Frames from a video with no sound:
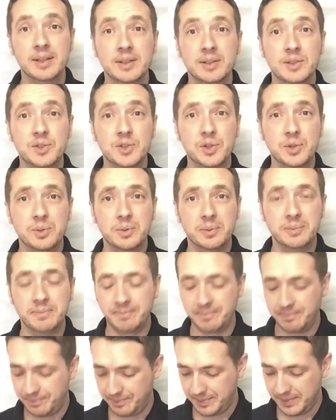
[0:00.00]
So
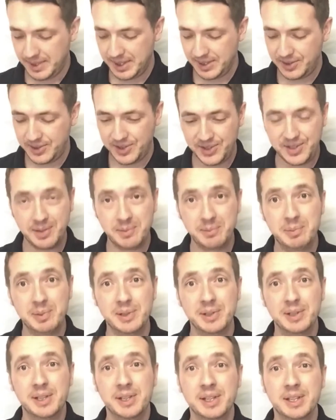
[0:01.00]
it's as
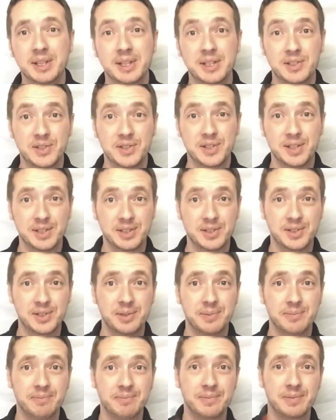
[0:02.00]
simple as this.
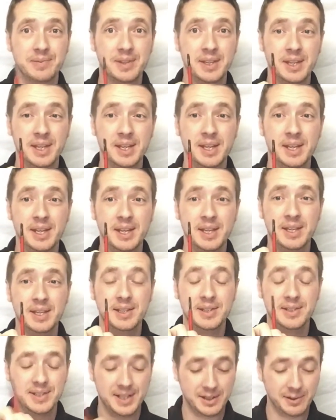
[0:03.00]

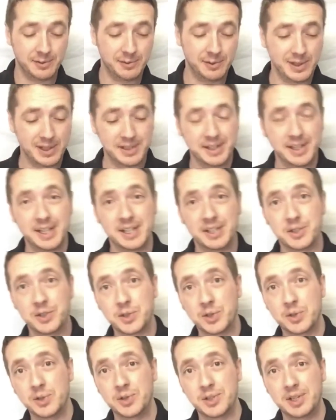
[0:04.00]
Take a flathead
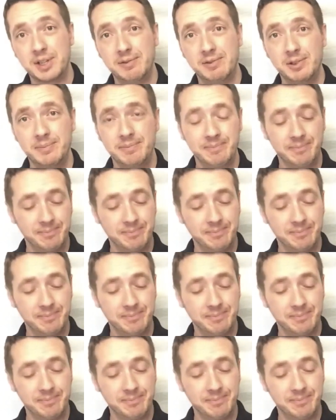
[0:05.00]
screwdriver,